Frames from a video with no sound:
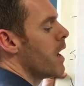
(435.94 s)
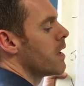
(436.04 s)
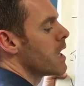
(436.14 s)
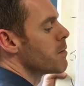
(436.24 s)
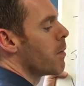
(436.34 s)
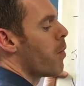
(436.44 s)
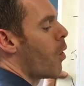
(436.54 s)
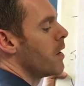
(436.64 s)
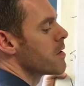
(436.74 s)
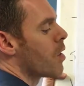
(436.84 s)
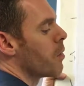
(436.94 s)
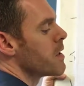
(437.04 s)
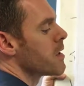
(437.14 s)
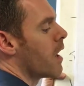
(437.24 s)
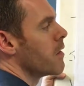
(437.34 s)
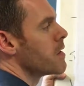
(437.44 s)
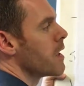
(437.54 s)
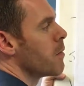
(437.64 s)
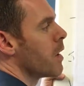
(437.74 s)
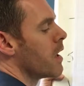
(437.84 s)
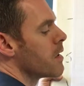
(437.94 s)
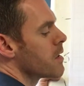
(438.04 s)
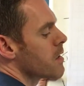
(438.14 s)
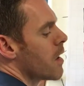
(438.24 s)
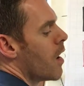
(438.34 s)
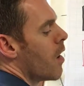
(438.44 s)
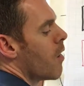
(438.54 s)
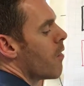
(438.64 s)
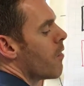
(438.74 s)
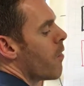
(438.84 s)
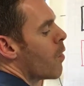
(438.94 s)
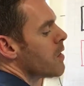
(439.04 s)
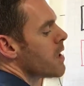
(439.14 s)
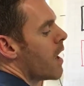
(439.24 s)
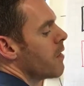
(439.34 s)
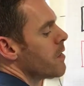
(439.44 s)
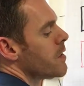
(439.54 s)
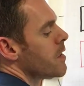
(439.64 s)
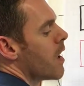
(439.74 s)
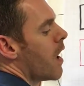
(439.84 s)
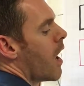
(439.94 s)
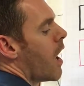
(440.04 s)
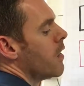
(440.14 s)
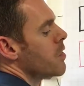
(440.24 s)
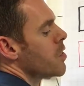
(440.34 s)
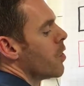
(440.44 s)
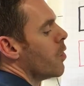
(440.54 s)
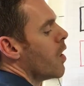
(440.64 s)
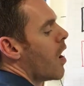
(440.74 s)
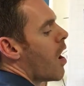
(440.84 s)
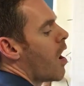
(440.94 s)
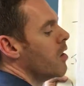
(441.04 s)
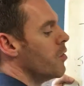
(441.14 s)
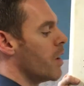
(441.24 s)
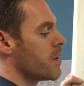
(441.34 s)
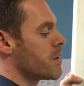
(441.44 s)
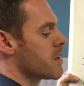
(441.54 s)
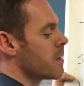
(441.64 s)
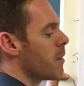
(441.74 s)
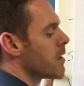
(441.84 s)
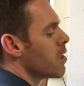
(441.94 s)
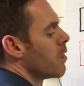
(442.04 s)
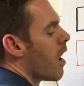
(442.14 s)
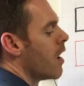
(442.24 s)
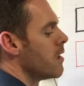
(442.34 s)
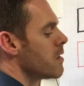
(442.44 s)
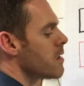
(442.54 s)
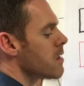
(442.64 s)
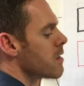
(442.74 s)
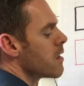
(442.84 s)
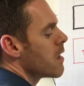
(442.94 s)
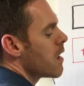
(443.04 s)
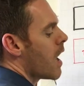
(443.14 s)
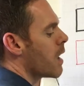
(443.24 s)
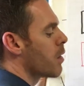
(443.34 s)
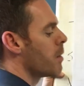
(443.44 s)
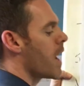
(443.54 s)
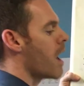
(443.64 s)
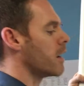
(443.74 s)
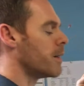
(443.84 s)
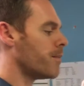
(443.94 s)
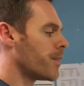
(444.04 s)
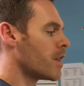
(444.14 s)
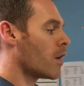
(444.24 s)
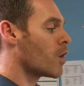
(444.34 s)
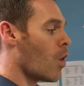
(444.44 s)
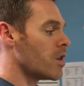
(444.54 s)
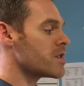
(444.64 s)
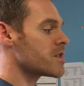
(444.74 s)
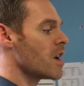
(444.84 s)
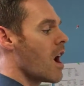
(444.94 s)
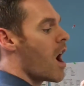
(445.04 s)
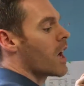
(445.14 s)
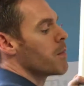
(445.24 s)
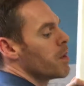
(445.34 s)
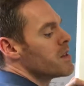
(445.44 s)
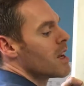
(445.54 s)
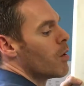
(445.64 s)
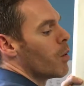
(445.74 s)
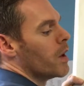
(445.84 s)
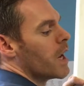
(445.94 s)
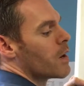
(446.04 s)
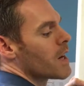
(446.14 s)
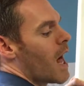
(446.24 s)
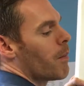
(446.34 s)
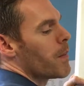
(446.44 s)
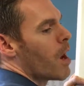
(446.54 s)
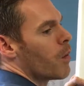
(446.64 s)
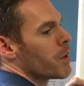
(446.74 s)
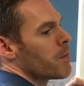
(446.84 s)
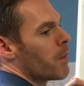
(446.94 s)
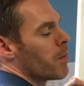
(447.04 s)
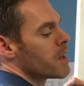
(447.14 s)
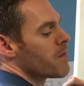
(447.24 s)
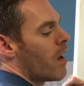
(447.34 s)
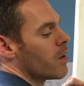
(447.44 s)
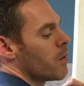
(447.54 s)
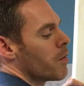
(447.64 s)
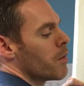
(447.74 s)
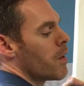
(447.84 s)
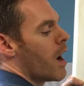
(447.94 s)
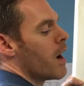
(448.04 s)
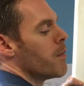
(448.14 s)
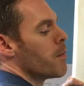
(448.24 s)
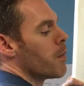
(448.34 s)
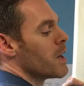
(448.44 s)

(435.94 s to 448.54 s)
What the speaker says: Decimal points always stay in the same place. 4 tenths and 2 hundredths. My two lines, and I'm going to be adding them. Now, of course, I can put a 0 in here to help me out with my place value and